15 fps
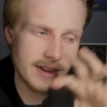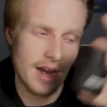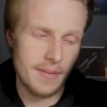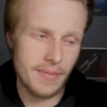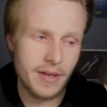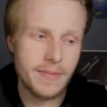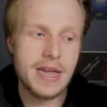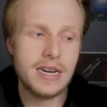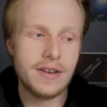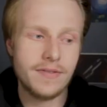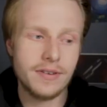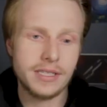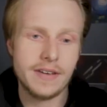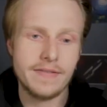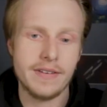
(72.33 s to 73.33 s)
Um, the main
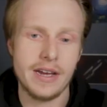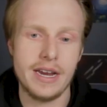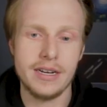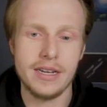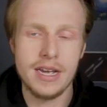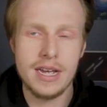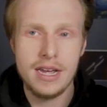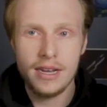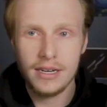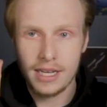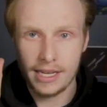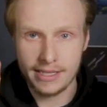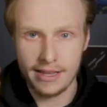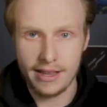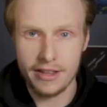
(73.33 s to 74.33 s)
difference I find,
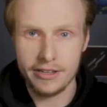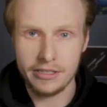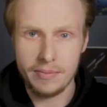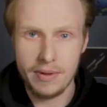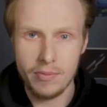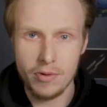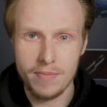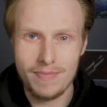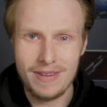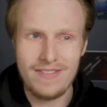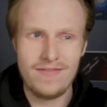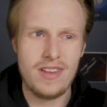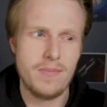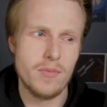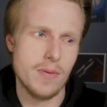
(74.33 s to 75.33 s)
Tuscan Leather is a bit more
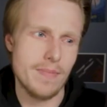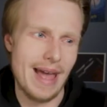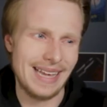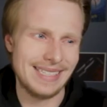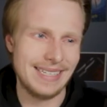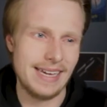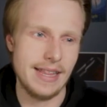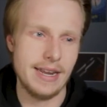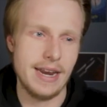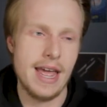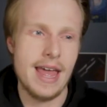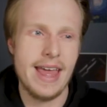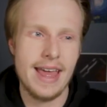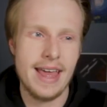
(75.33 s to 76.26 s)
beefy, more masculine,